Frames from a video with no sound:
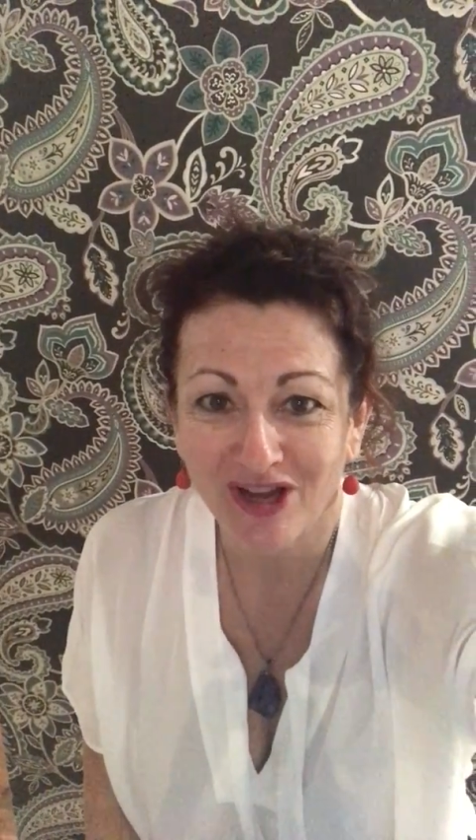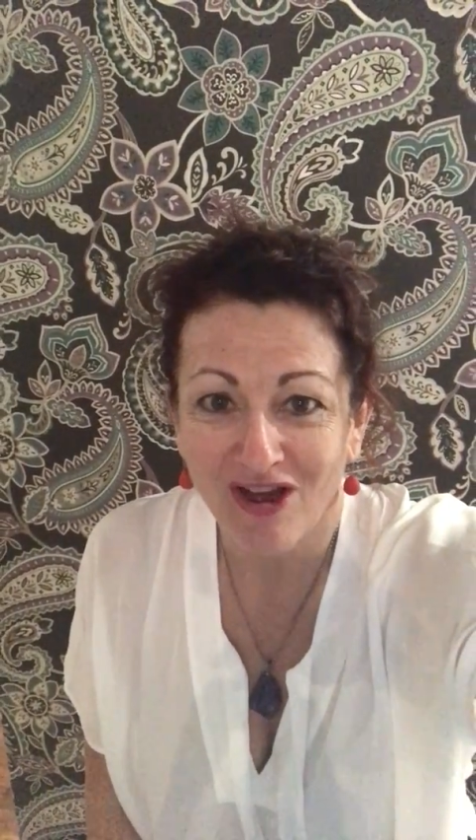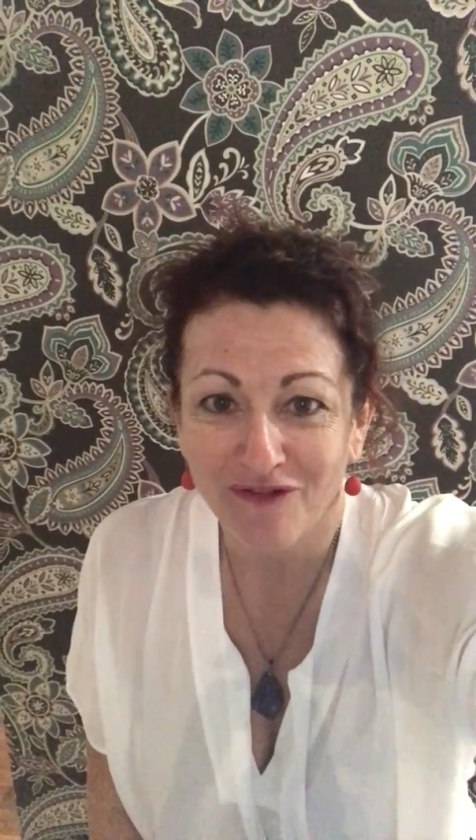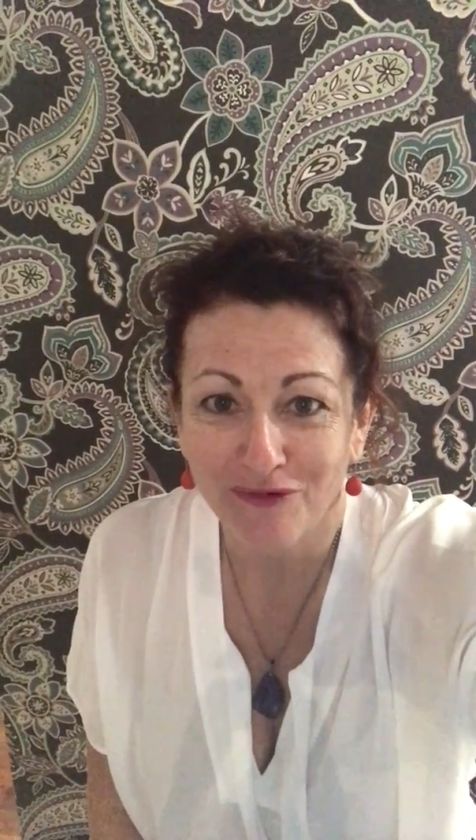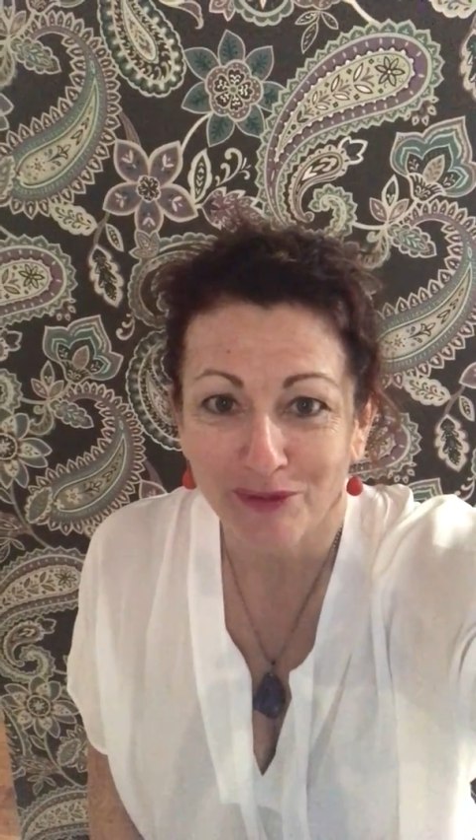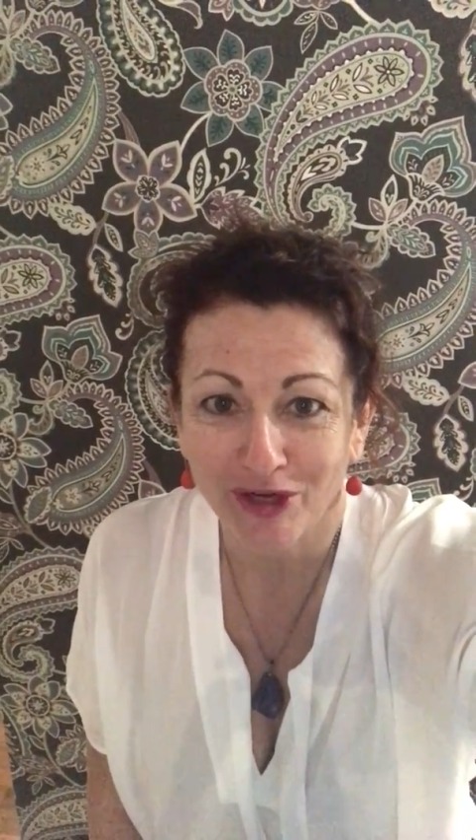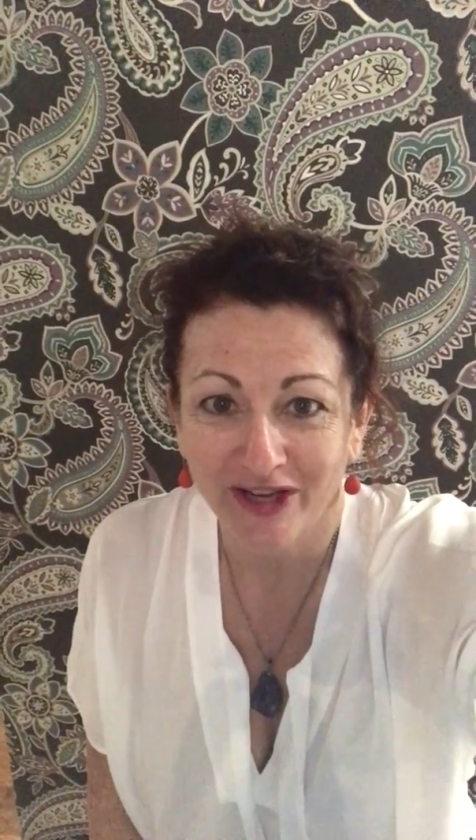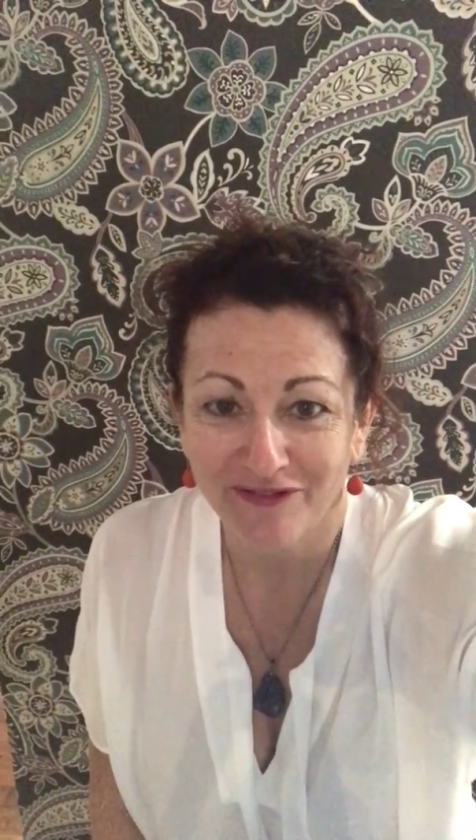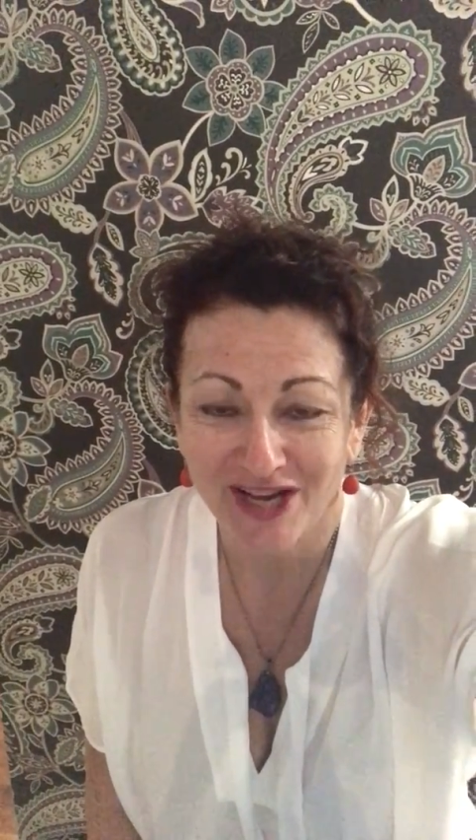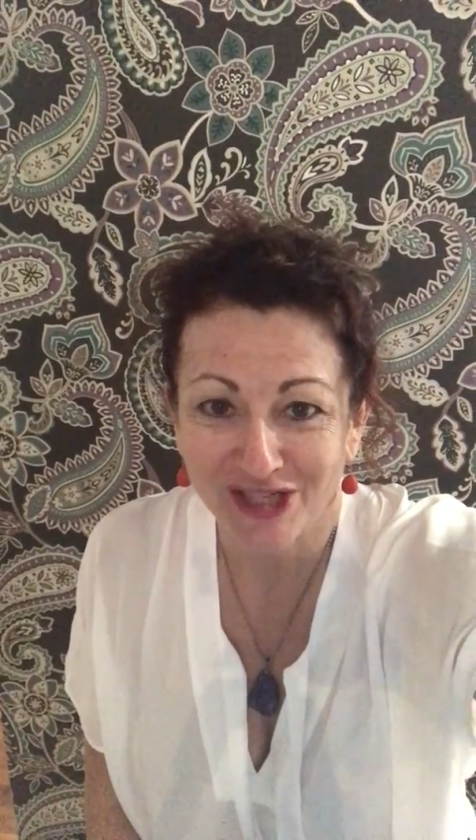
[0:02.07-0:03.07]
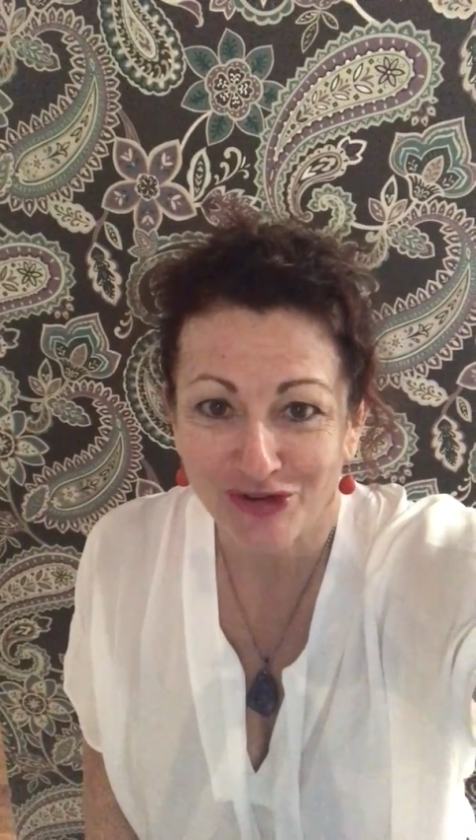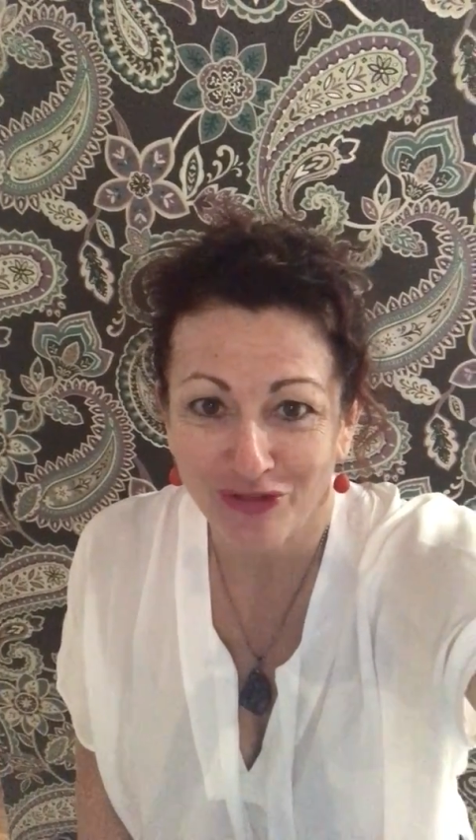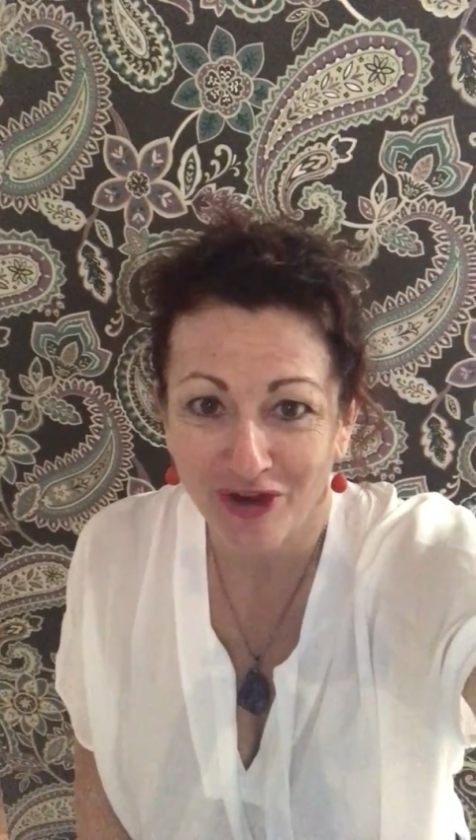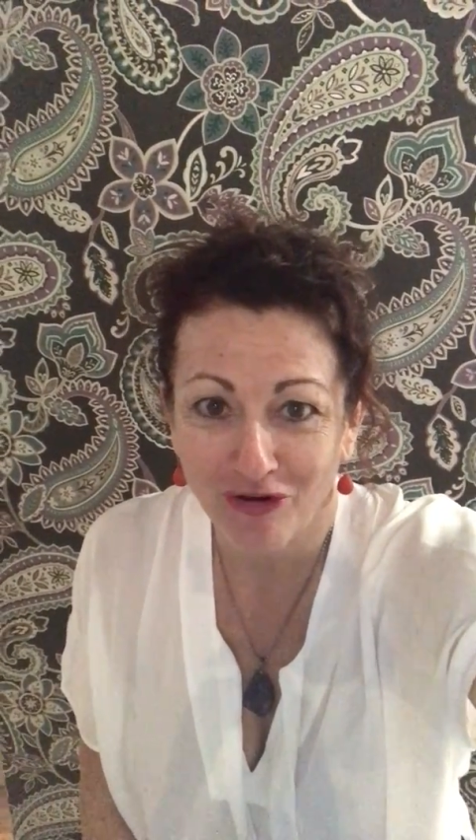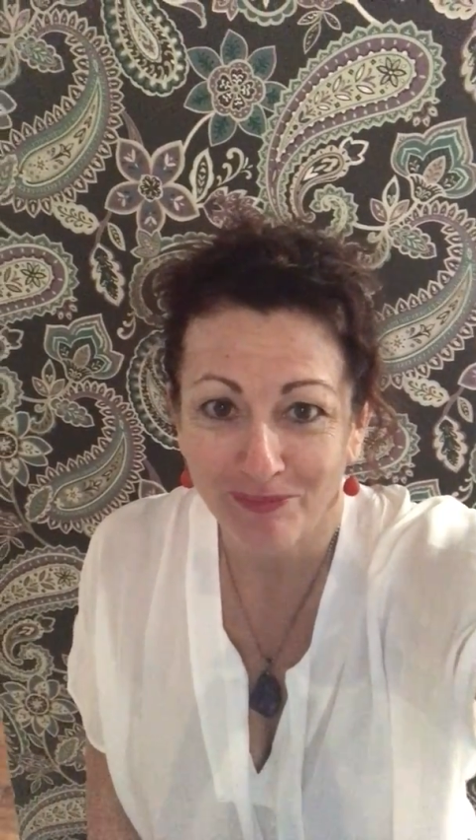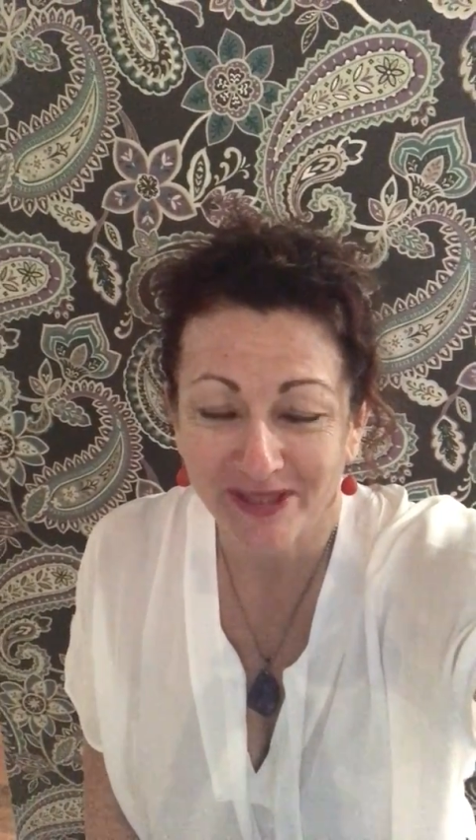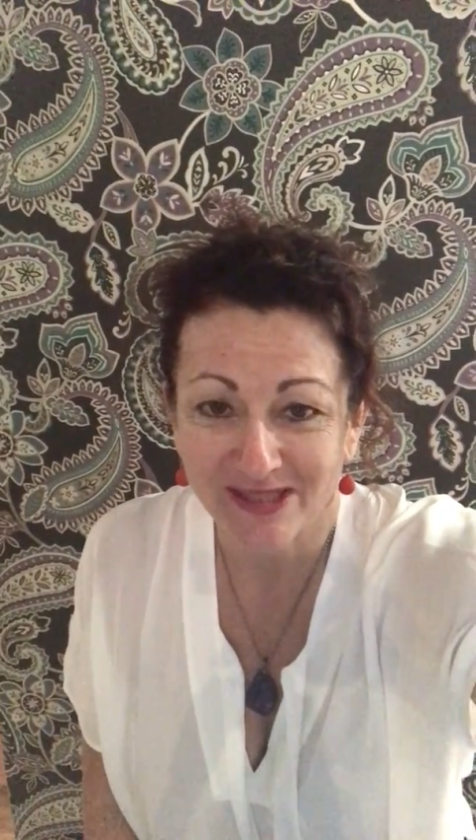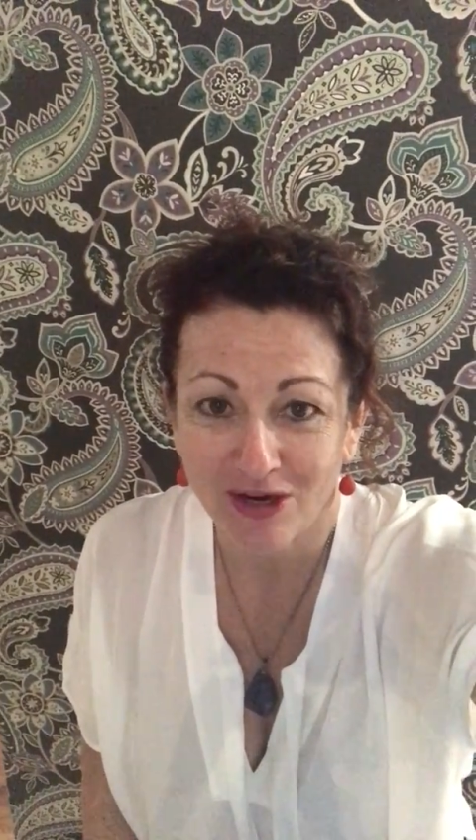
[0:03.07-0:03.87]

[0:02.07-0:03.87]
Guy from New Leaf Natural Therapies,